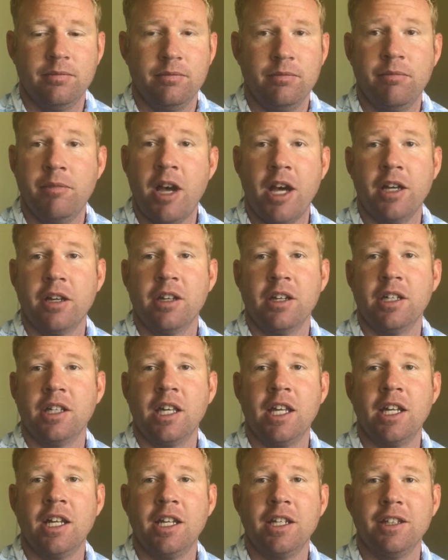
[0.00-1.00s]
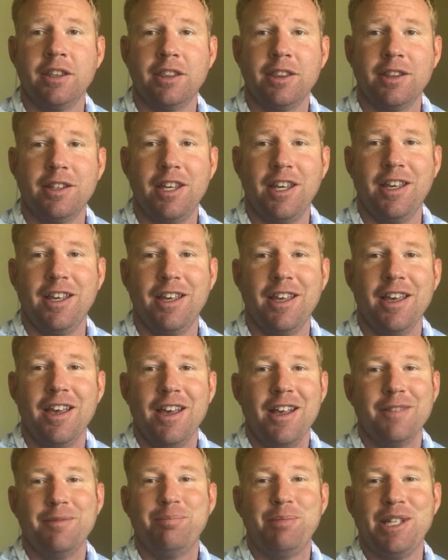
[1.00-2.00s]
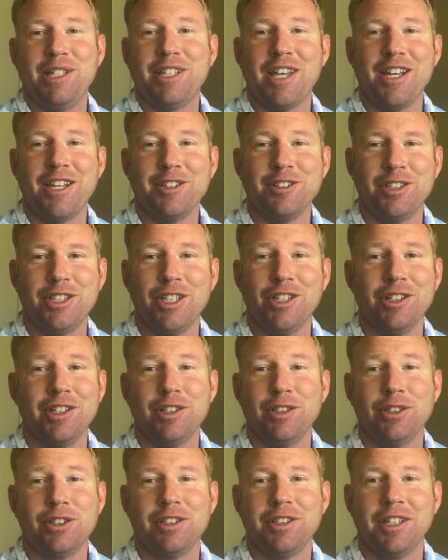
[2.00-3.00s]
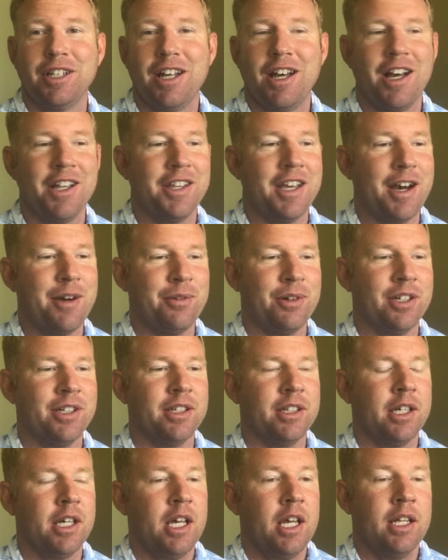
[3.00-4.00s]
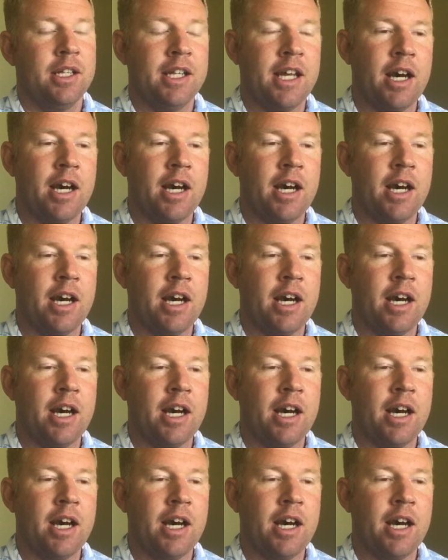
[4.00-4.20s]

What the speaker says: not going to get any, be taken serious on that one.